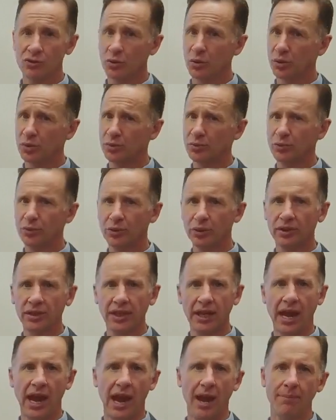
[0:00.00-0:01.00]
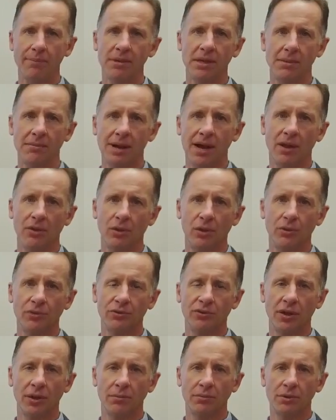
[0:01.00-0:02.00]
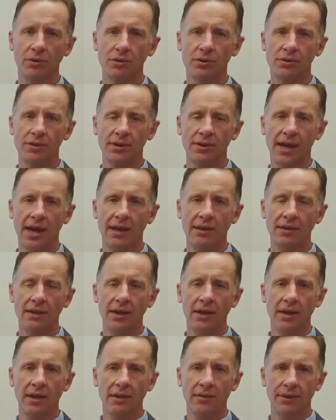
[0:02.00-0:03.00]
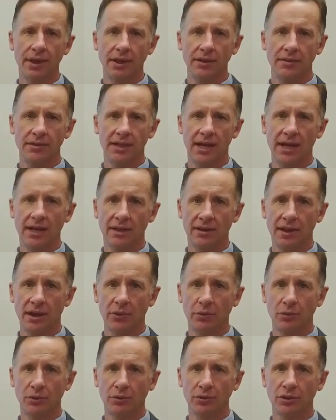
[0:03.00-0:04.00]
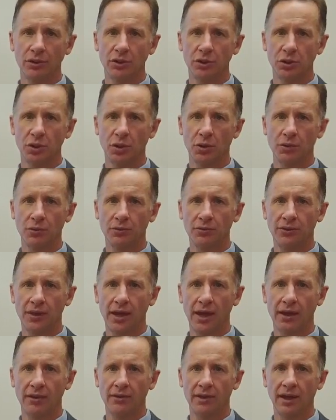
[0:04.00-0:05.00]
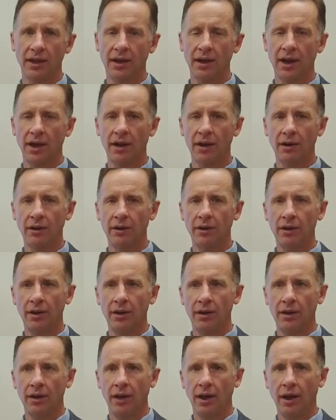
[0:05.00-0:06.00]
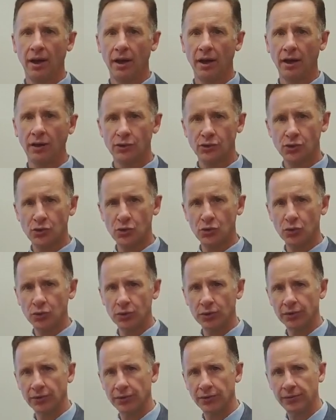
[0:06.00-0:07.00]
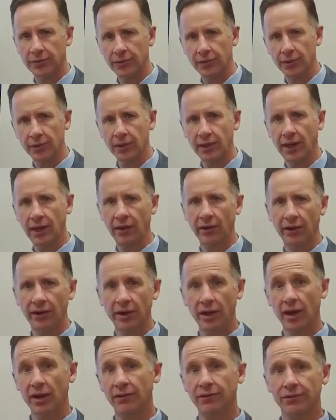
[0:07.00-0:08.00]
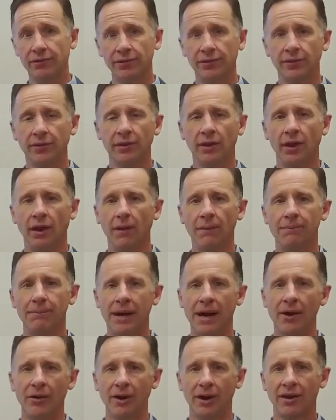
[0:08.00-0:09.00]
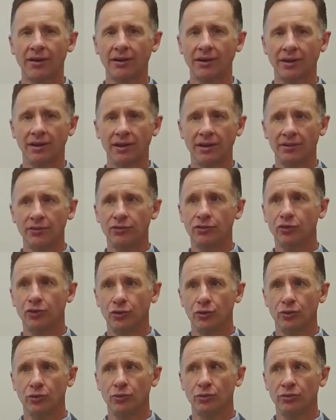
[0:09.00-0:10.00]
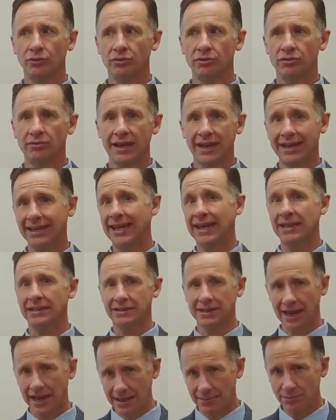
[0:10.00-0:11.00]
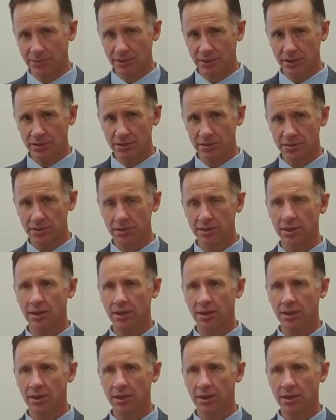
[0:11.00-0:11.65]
So we're really happy about those numbers and that data that really shows that our schools care enough about our kids to dedicate time to this.